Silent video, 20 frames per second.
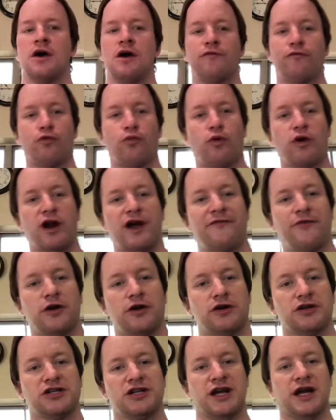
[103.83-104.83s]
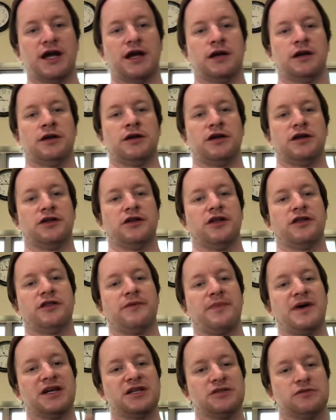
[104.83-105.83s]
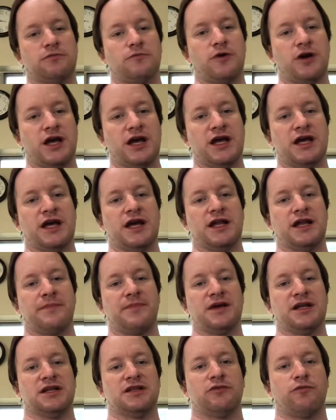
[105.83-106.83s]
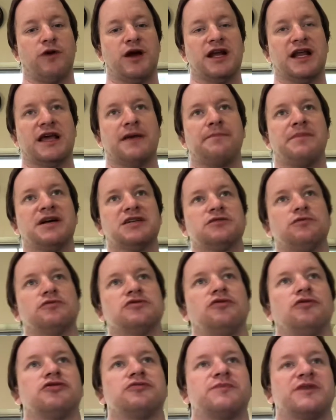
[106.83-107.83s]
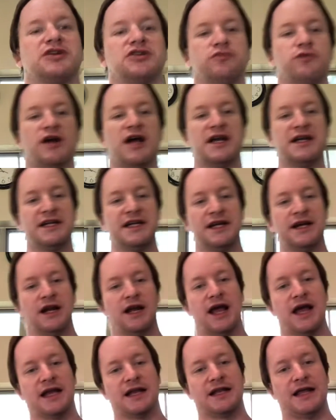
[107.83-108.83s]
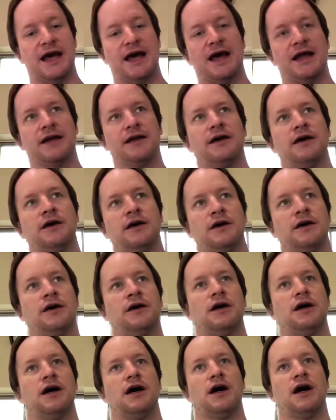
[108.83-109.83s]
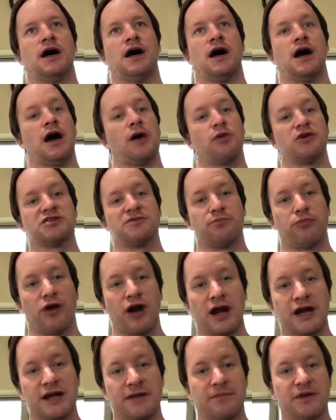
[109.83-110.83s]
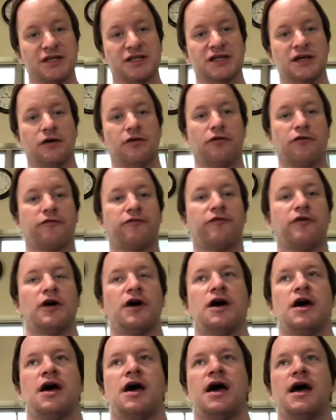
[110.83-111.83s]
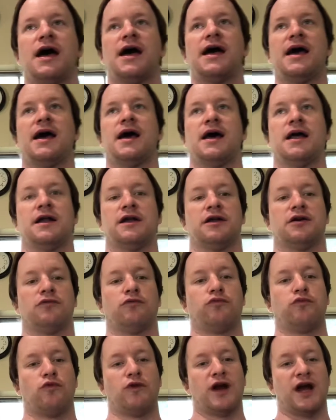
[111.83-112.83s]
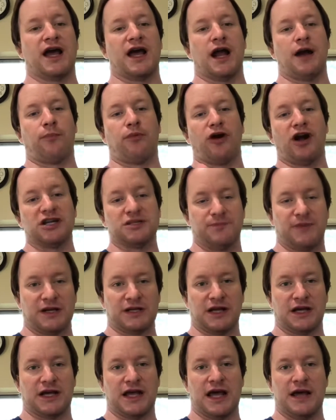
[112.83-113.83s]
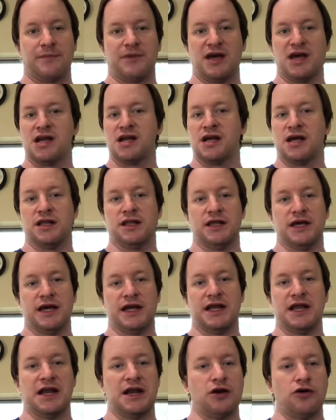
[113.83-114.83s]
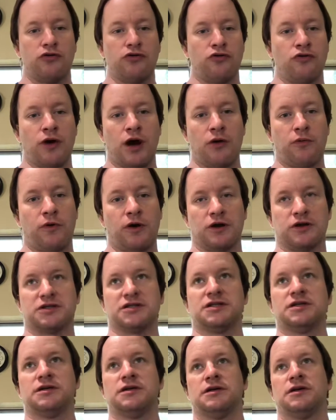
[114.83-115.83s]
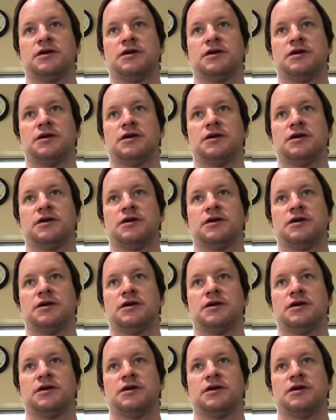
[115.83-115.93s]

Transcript: From what I've understand, the best way and the way to get best results, because when I did it like that, I wasn't branding myself, and when I got a prospect that came in, they didn't know who I was.